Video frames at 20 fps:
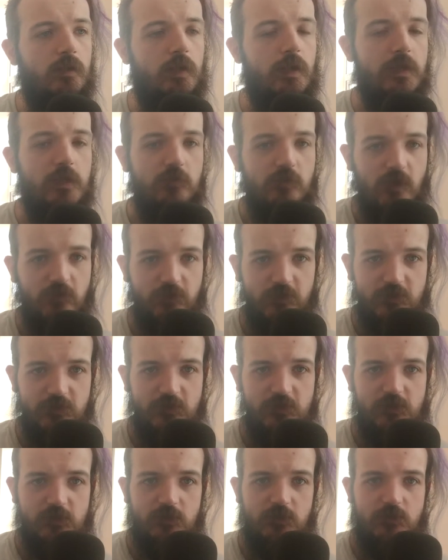
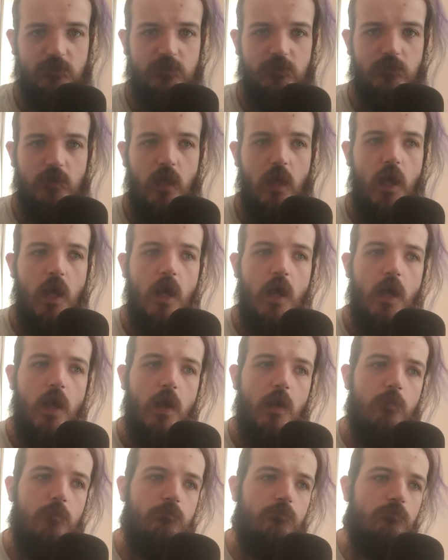Kravitz's
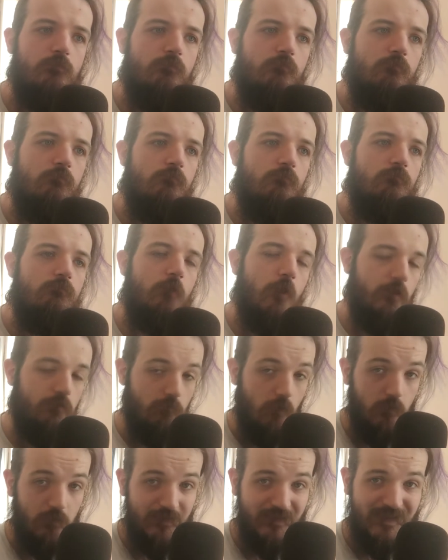Rock and
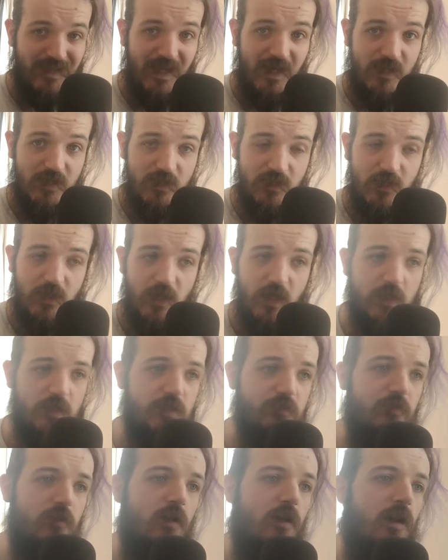Roll is Dead, and
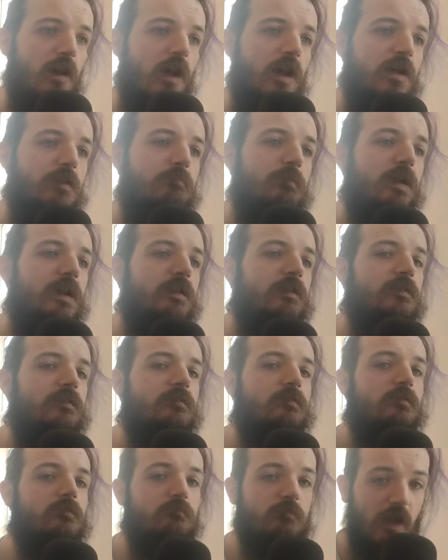you've got Iron
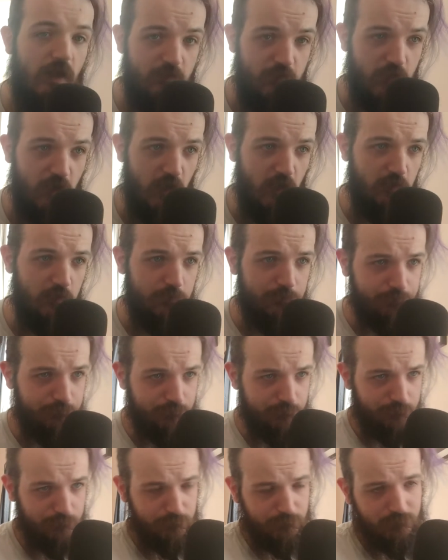Maiden's Wrathchild.
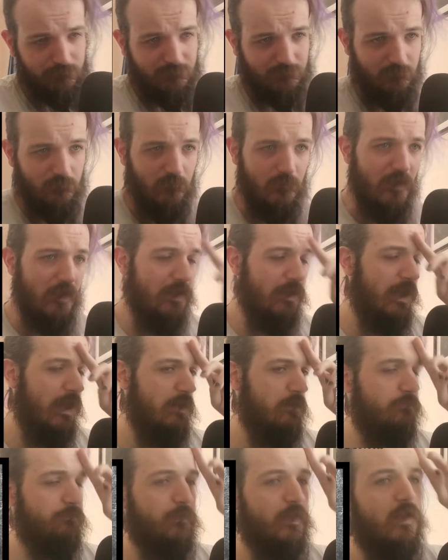
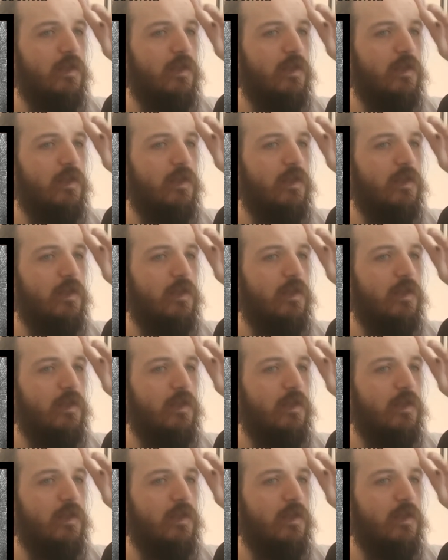Now,